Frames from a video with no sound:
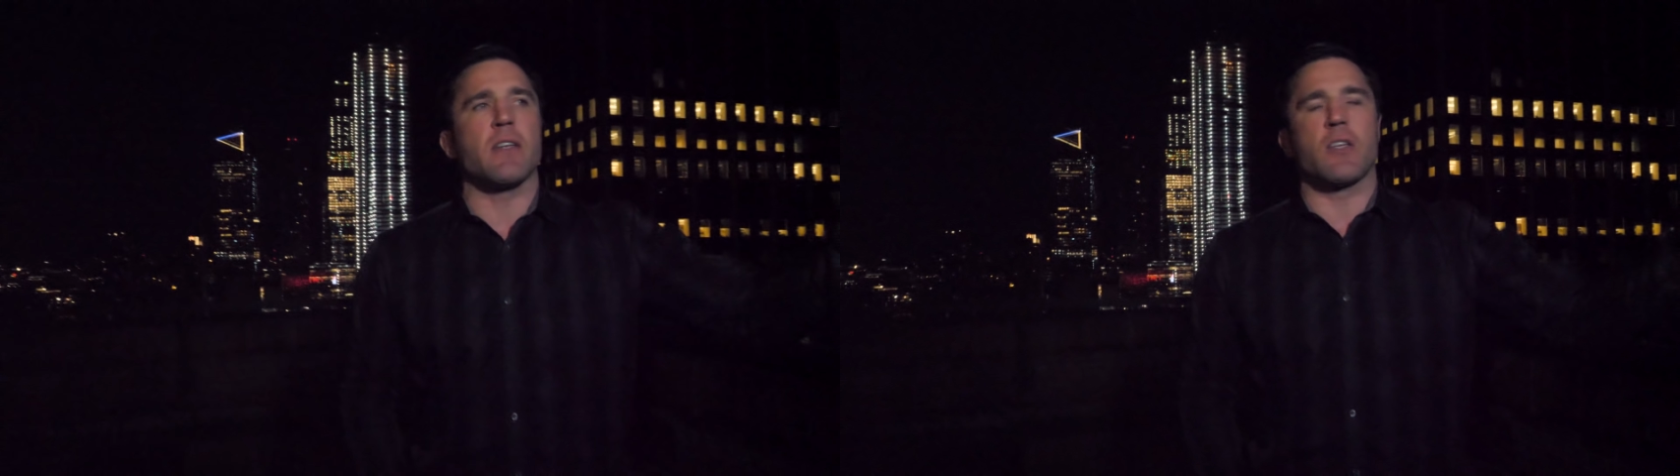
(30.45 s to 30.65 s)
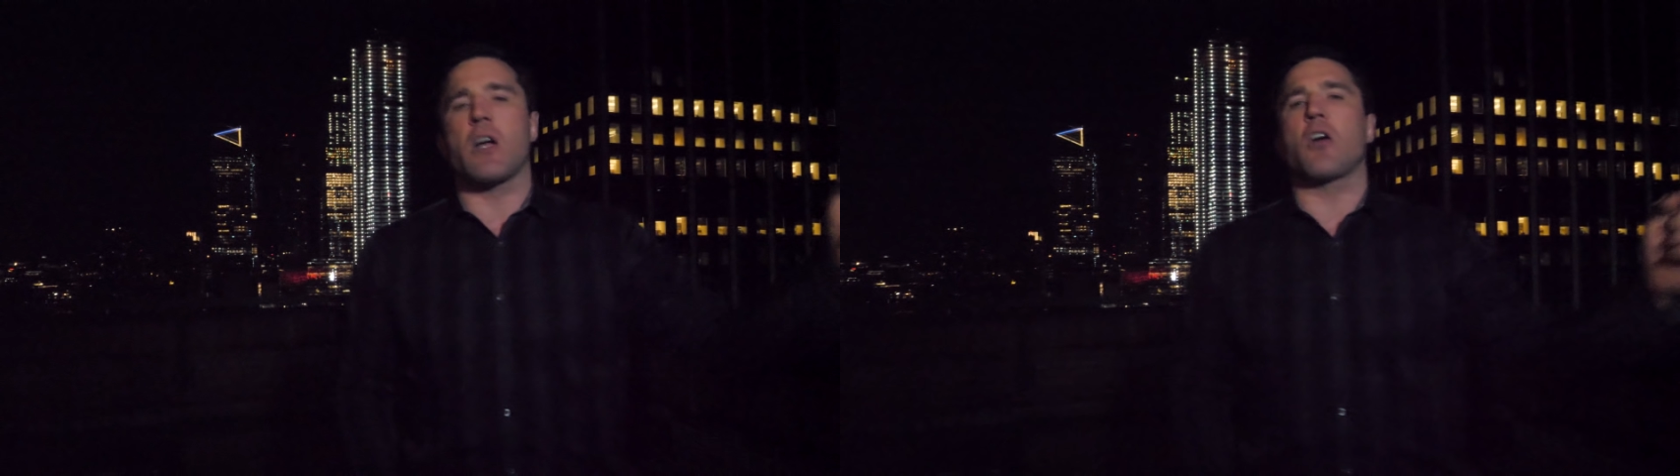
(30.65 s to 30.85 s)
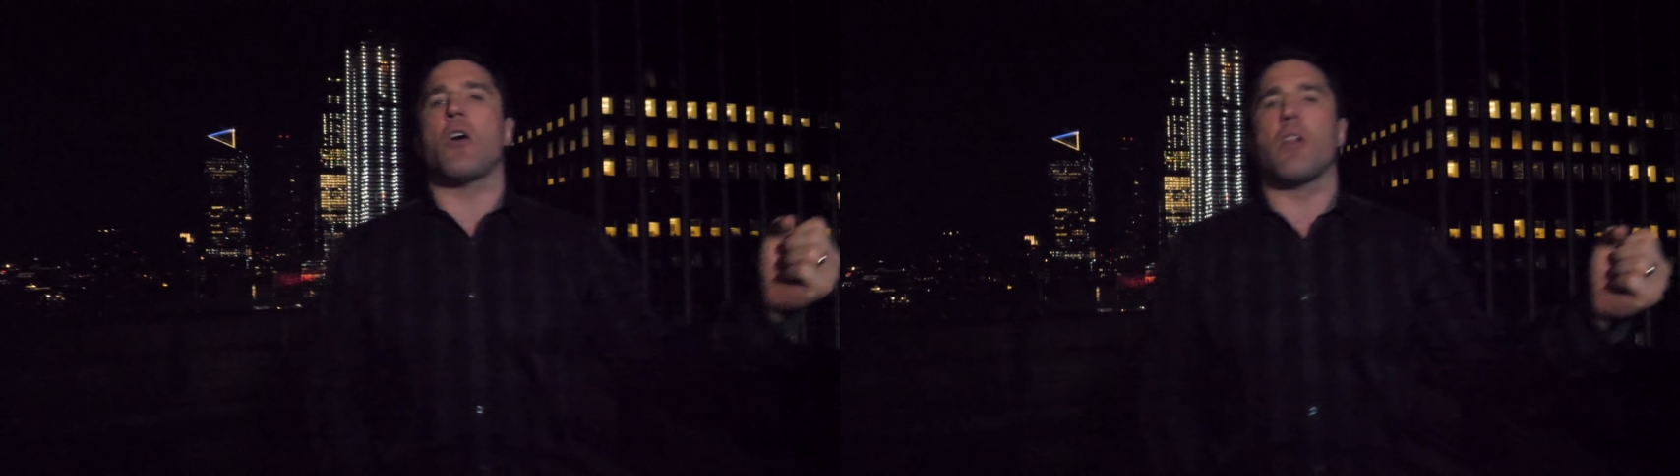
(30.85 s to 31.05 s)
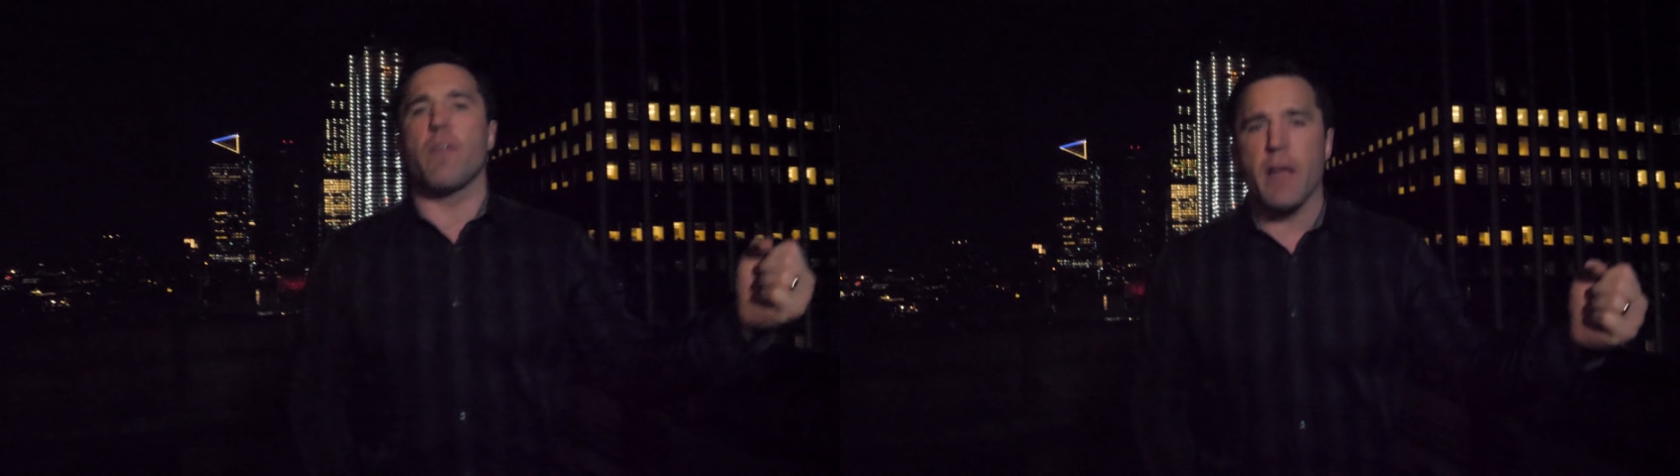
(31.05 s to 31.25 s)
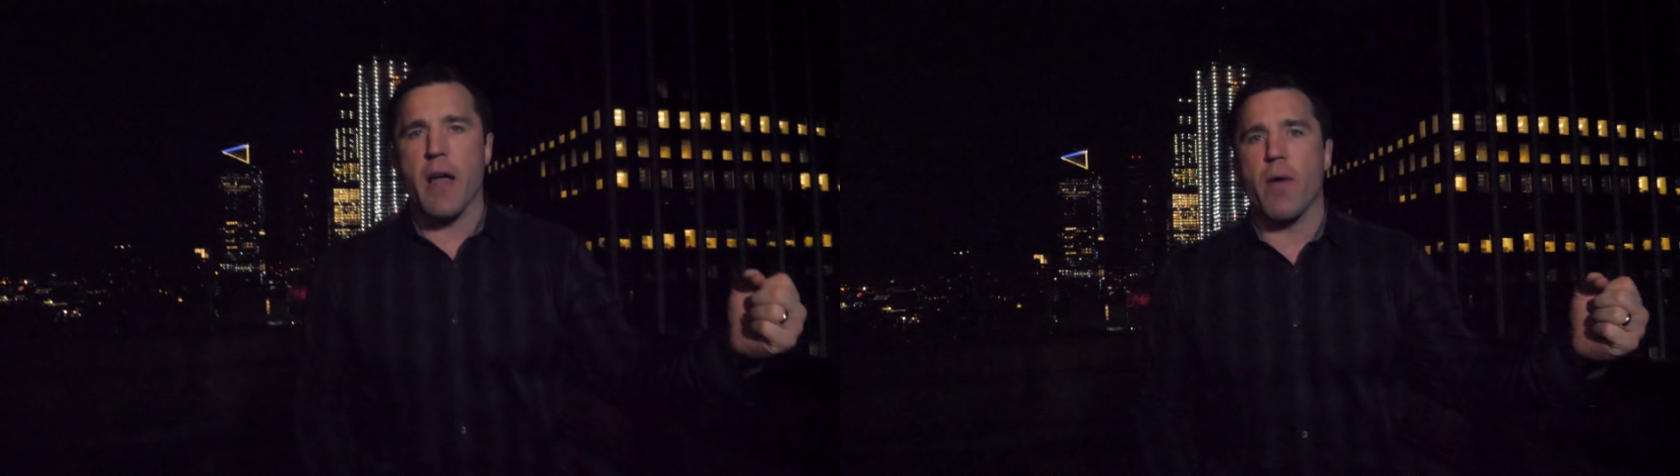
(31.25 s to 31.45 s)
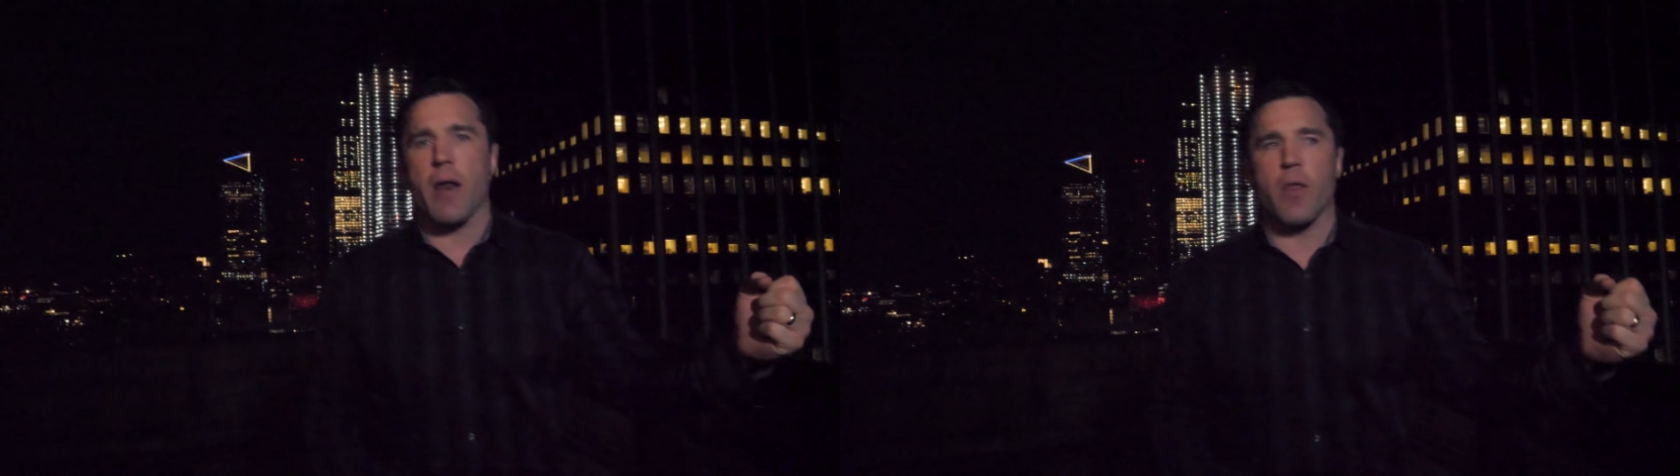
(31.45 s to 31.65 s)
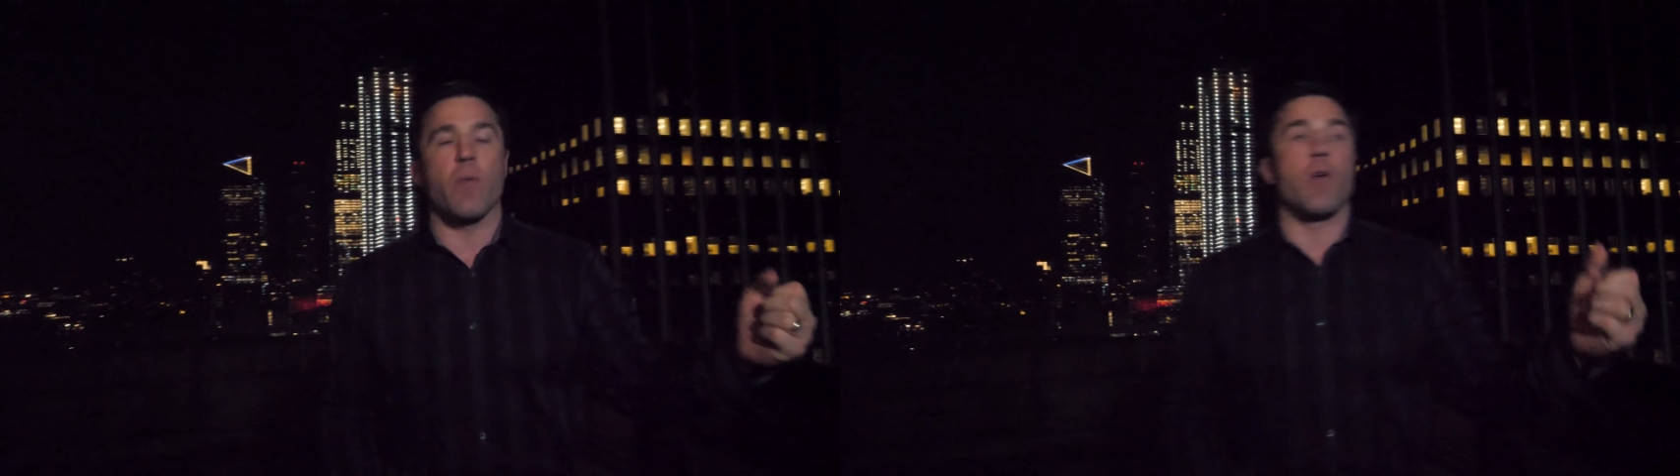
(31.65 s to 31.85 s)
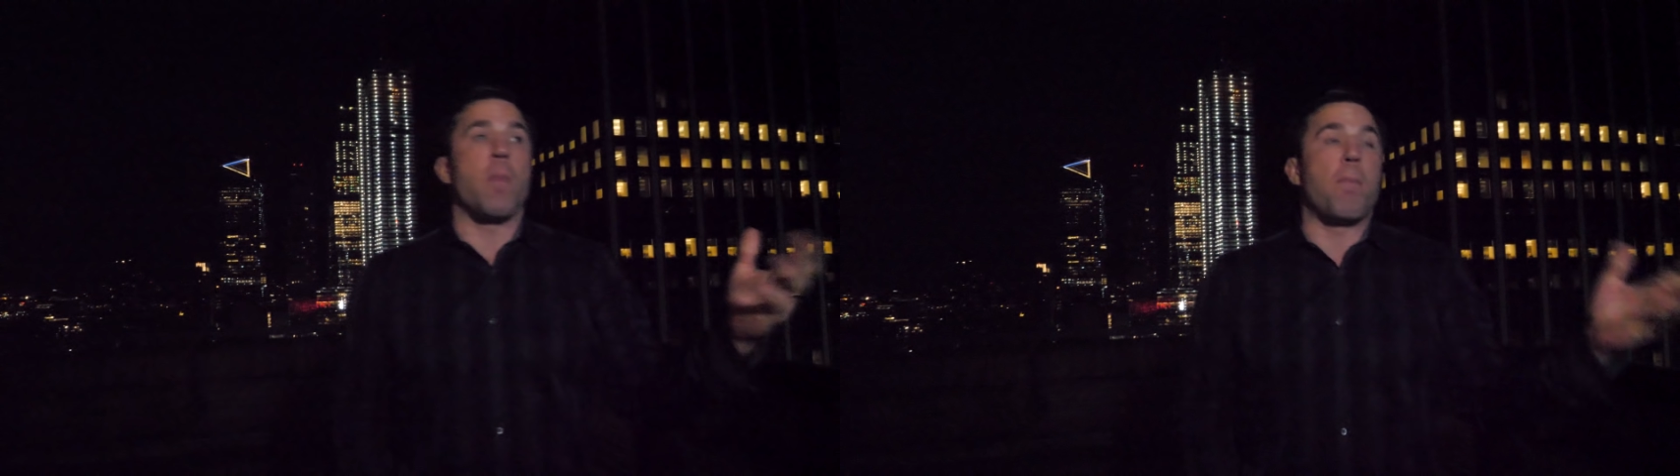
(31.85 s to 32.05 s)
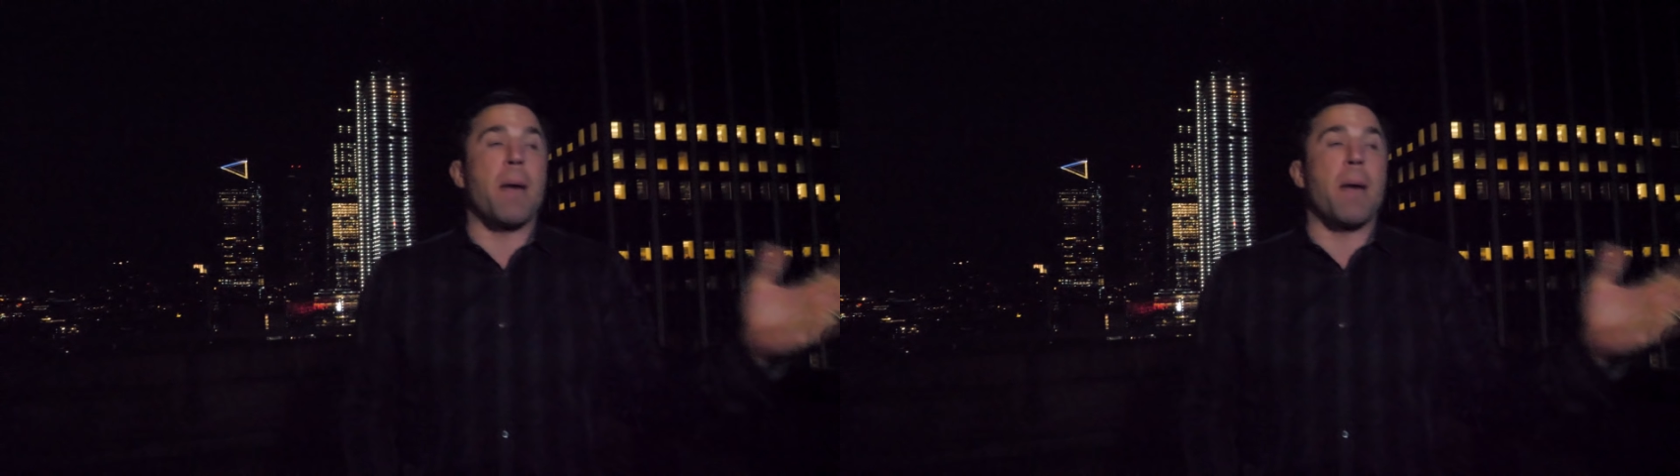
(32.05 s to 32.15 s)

to suck all of the air out of the room.